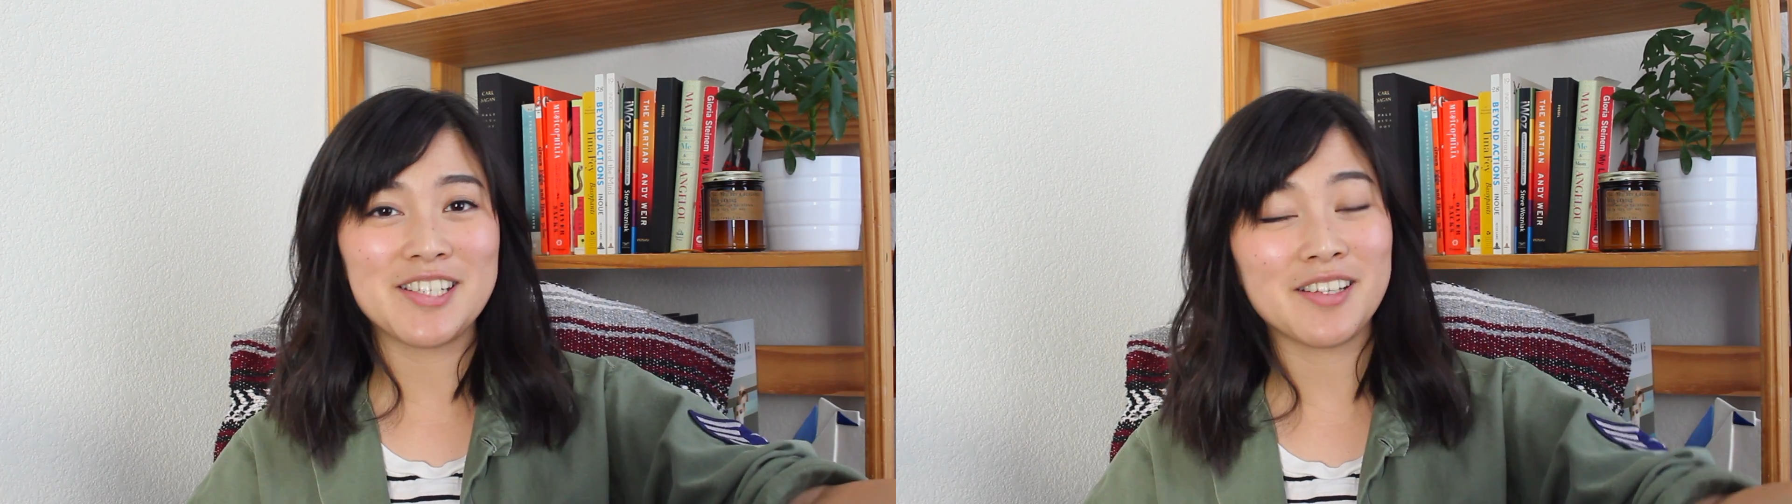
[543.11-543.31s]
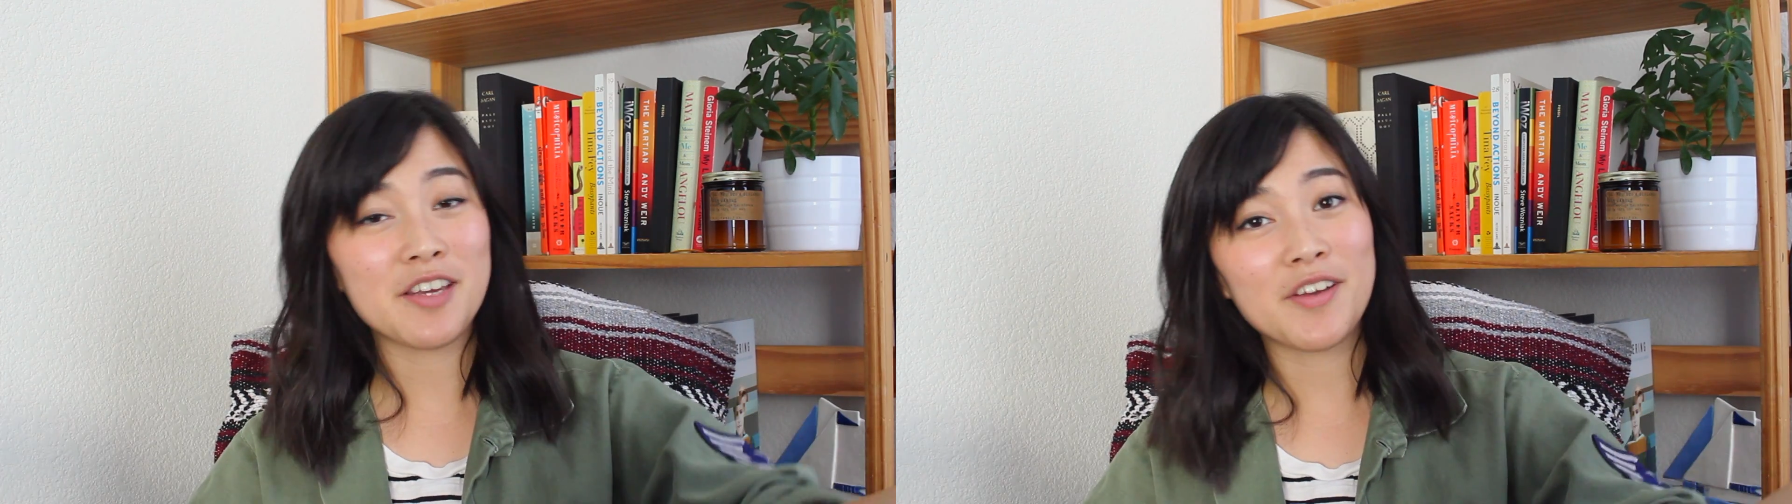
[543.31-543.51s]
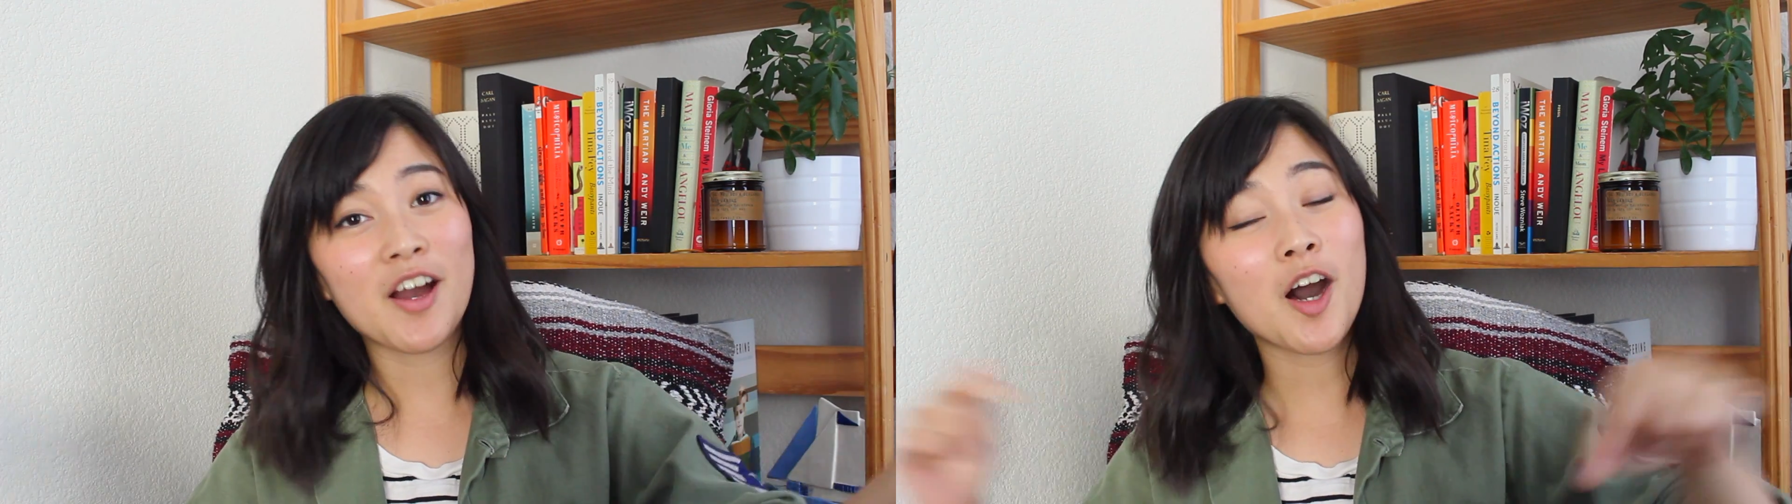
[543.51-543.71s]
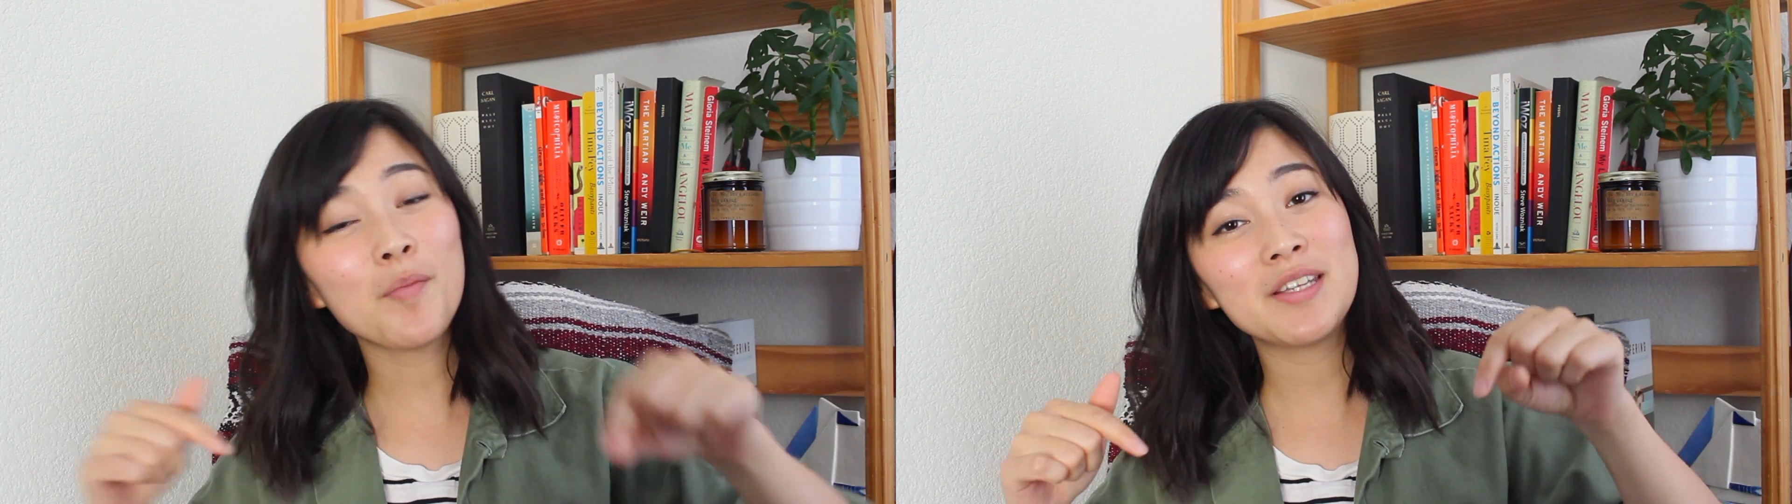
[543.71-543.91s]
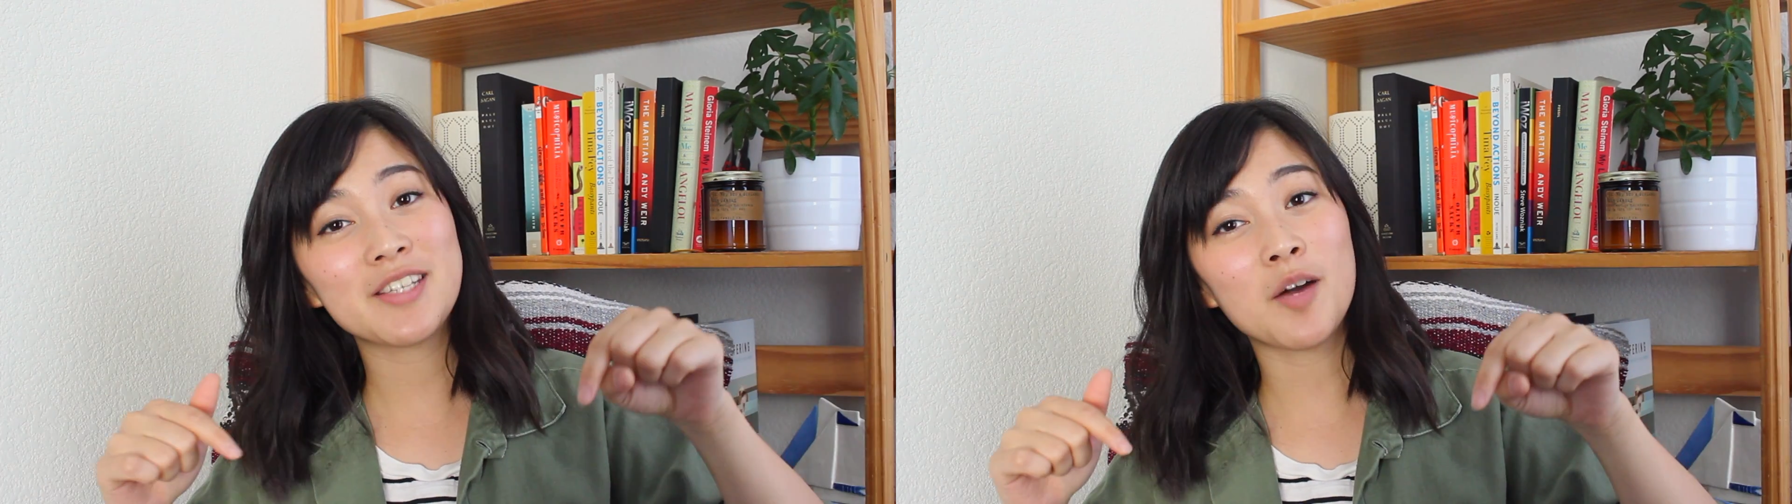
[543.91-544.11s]
to leave a
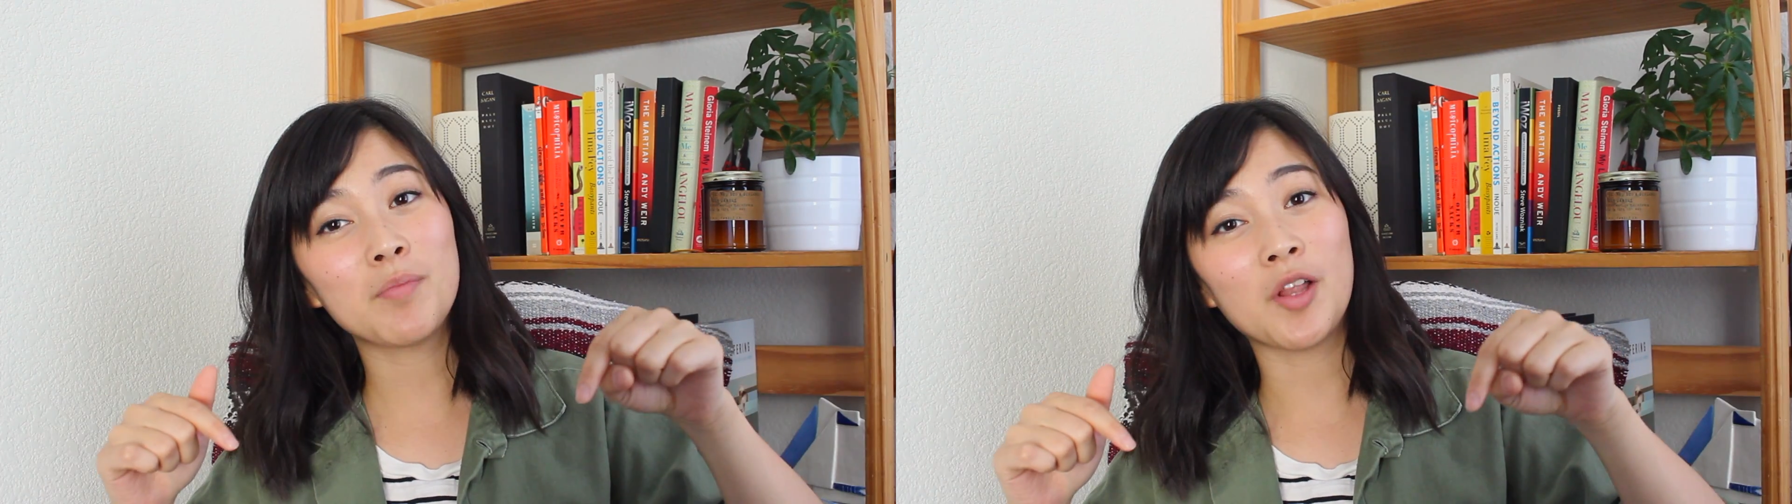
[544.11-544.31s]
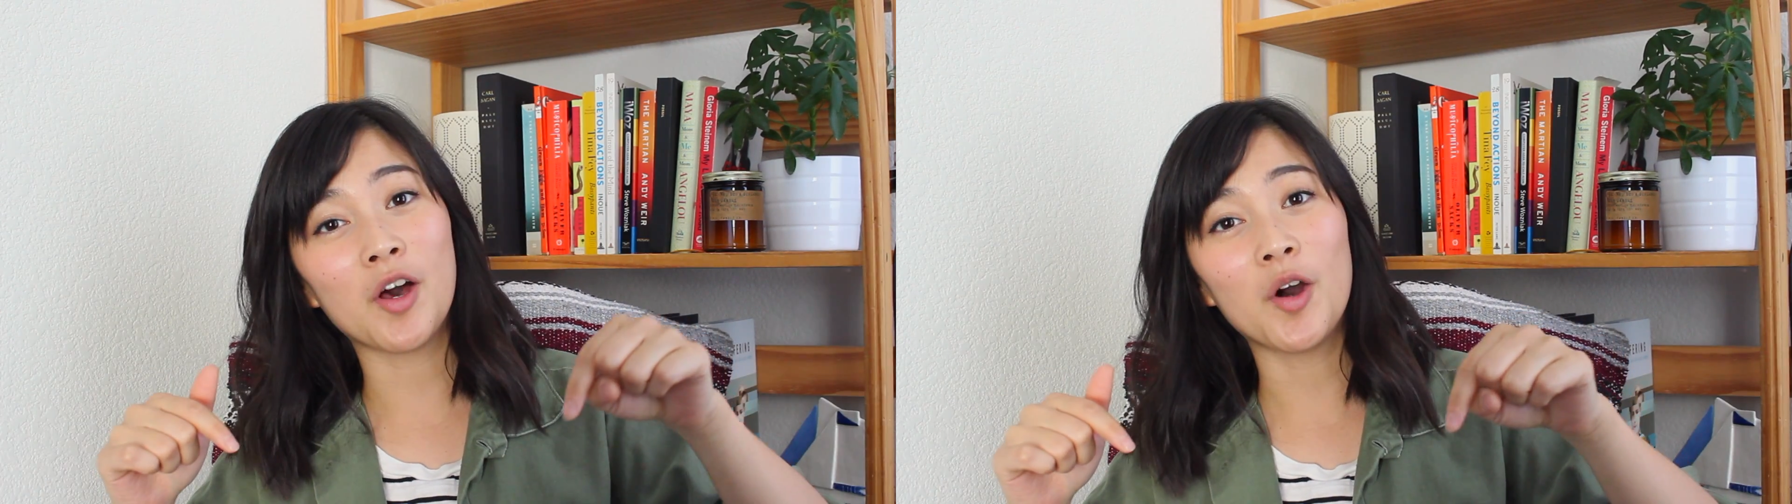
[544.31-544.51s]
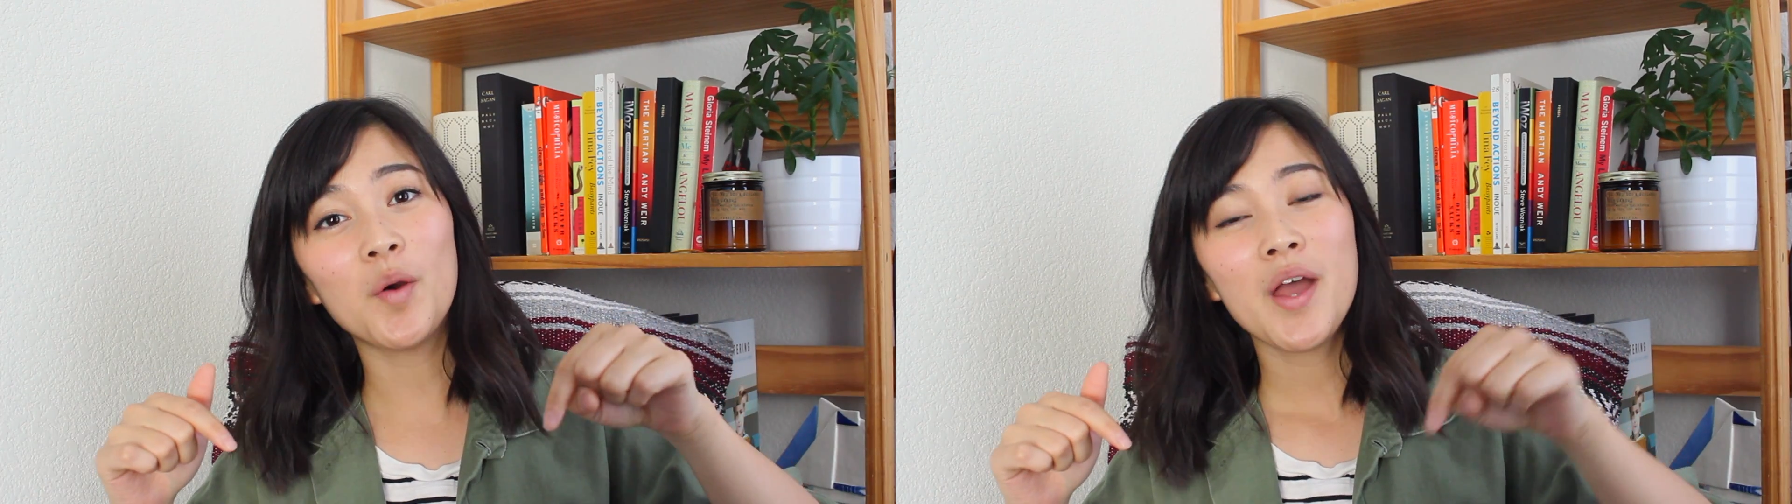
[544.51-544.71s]
comment down below